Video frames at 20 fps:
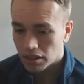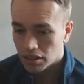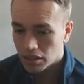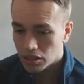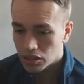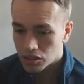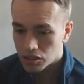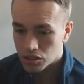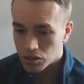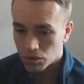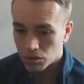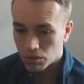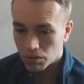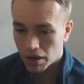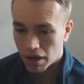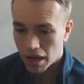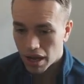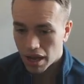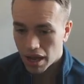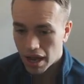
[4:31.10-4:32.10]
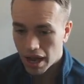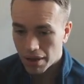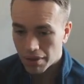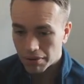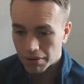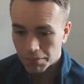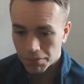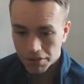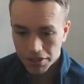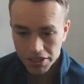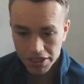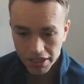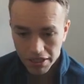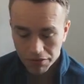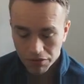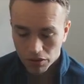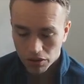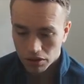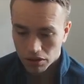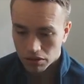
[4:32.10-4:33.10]
so I would appreciate if
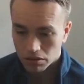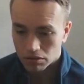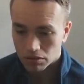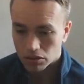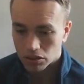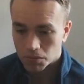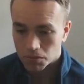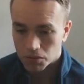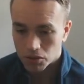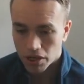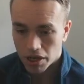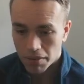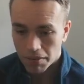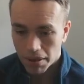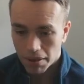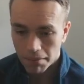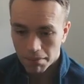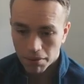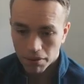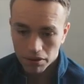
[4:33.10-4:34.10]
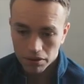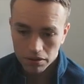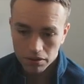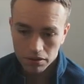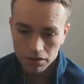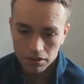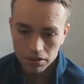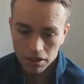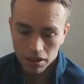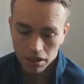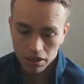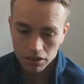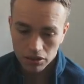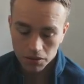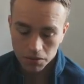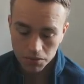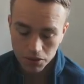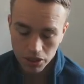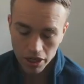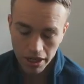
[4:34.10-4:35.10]
you can subscribe
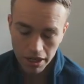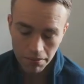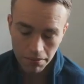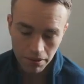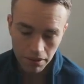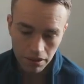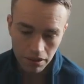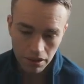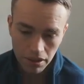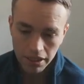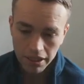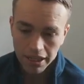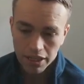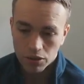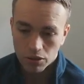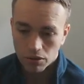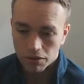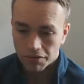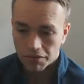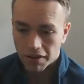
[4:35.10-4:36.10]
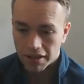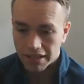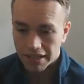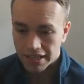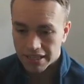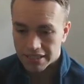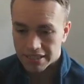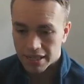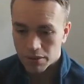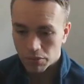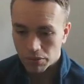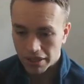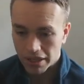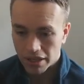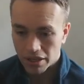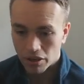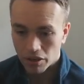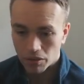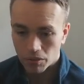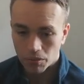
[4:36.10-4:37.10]
and get notified next time we get
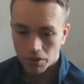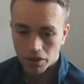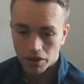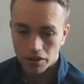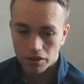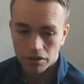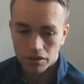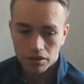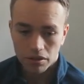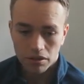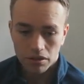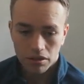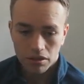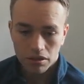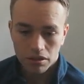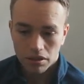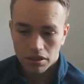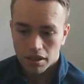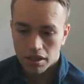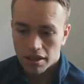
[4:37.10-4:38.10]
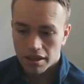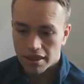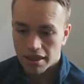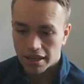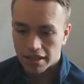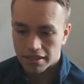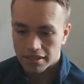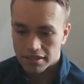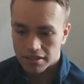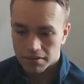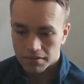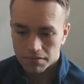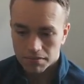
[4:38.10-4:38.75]
another one out. Thanks.